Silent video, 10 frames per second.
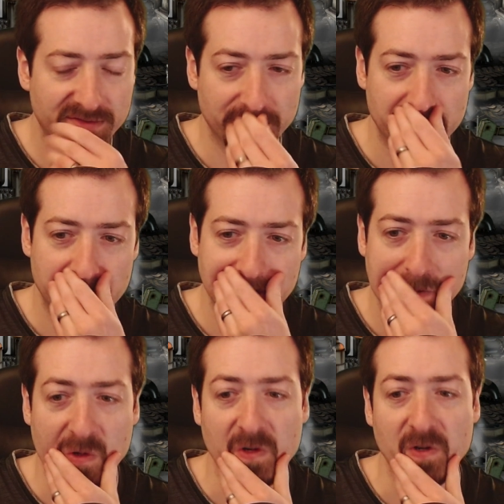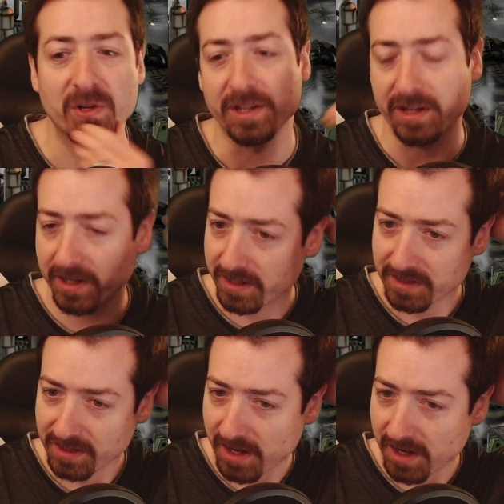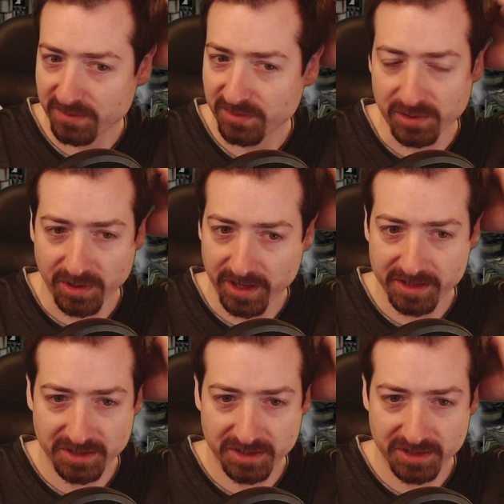for steam or nuclear on Fulgora,